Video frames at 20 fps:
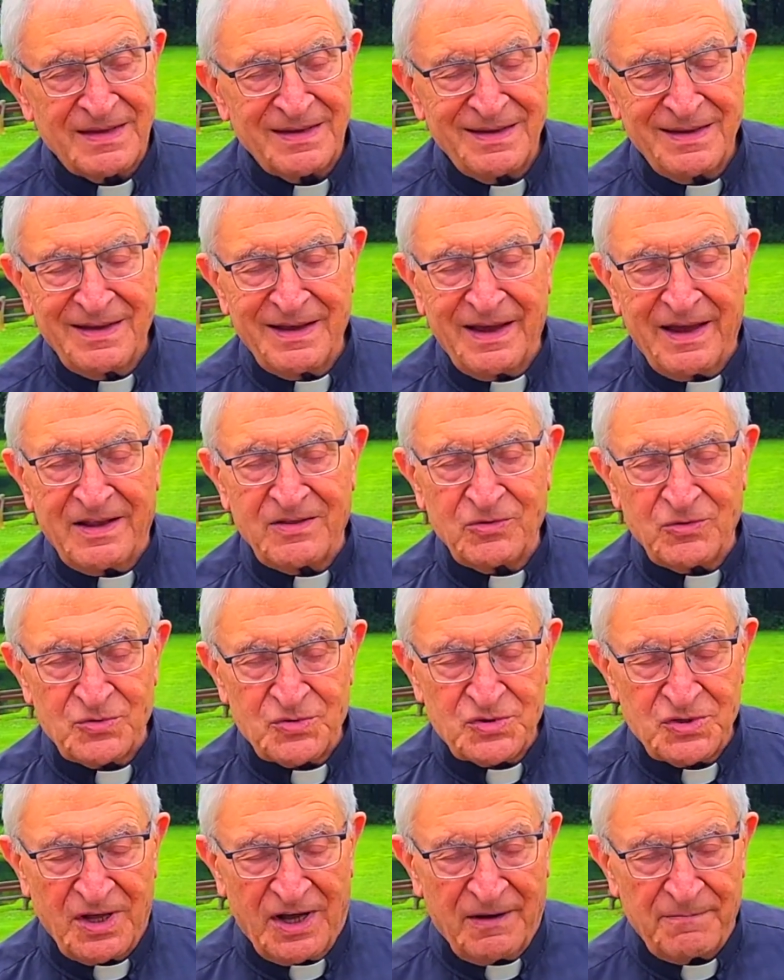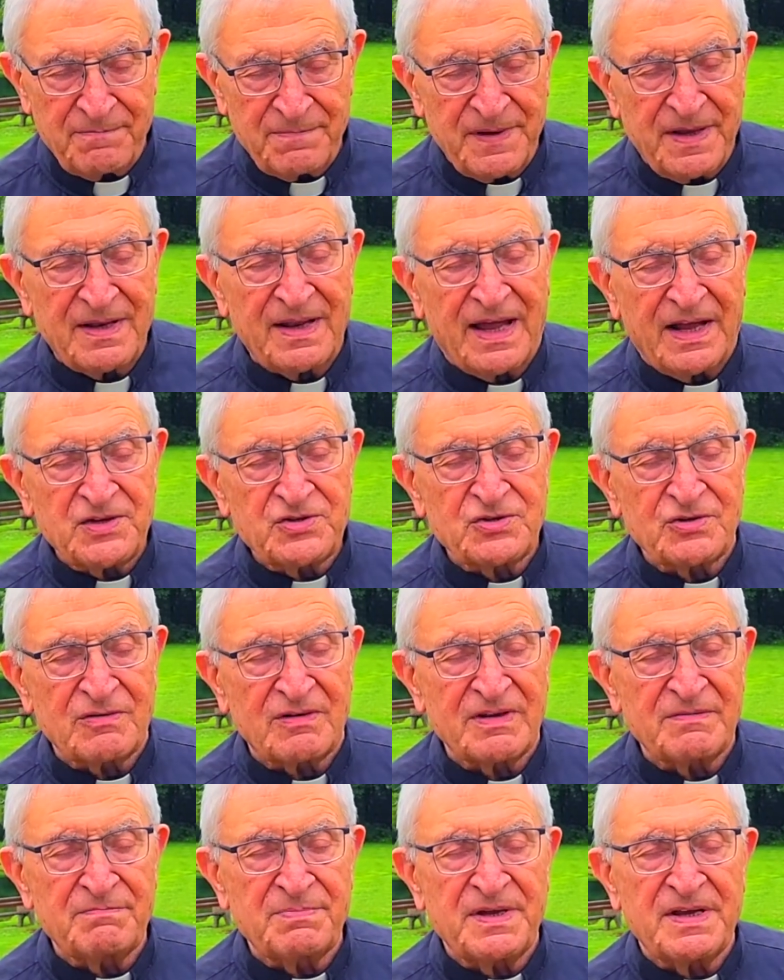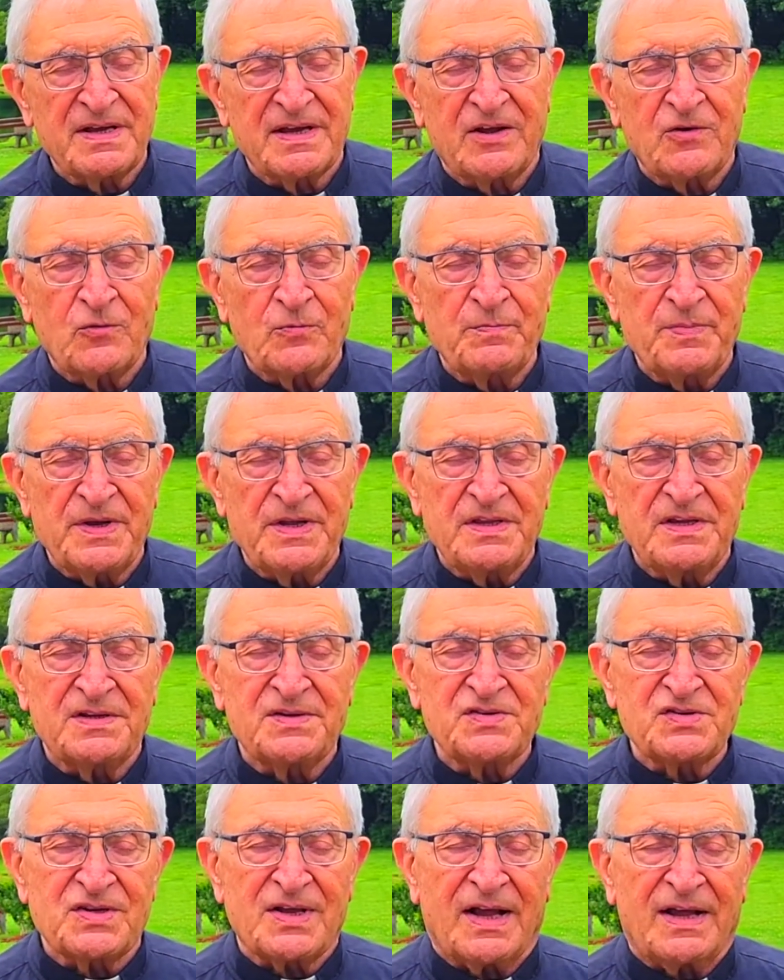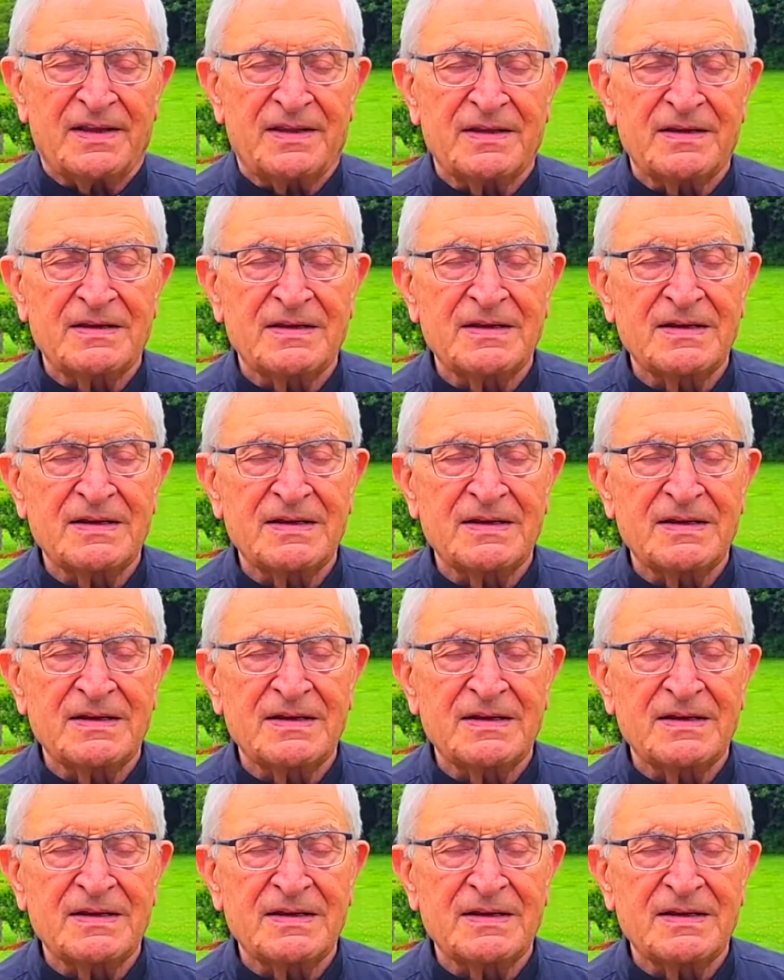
He had to stop, and naturally, being an obedient son,